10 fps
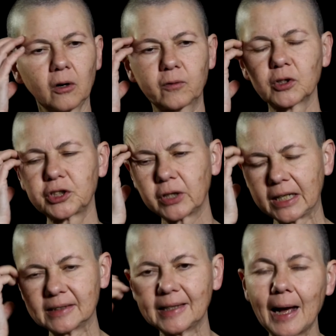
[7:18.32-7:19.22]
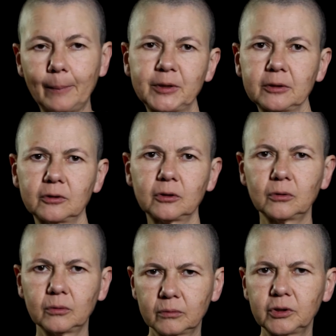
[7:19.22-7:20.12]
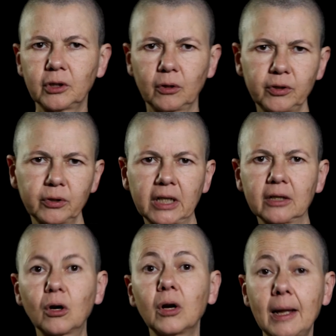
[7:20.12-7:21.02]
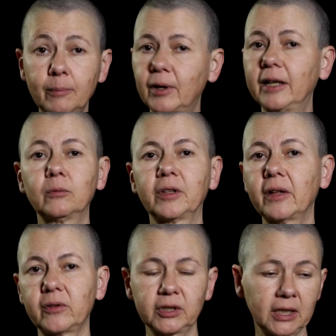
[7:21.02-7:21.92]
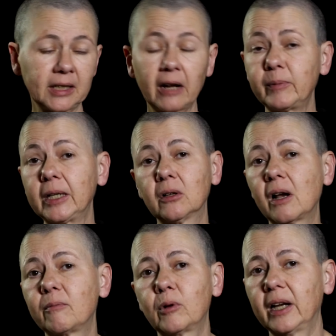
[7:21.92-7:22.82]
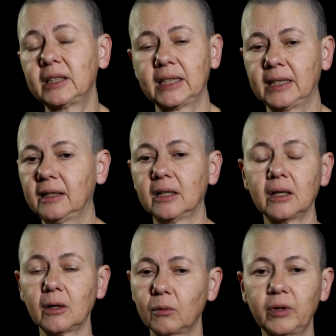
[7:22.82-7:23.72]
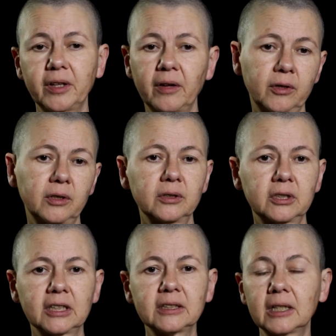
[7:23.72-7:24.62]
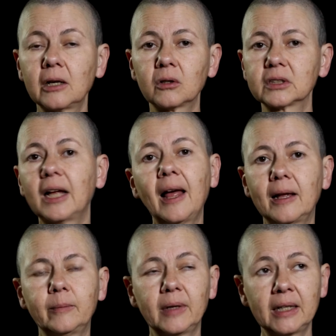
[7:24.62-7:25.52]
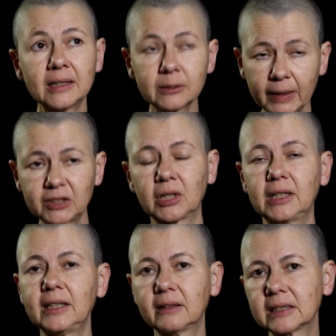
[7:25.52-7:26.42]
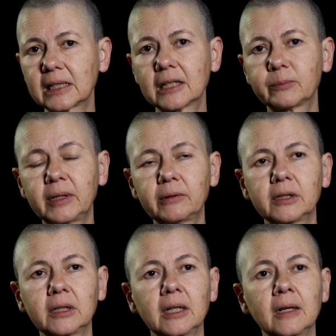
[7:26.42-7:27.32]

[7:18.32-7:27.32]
of course you can adapt to, you know, you can collaborate with others. And I've been collaborating with others since a long time, and especially in this last period.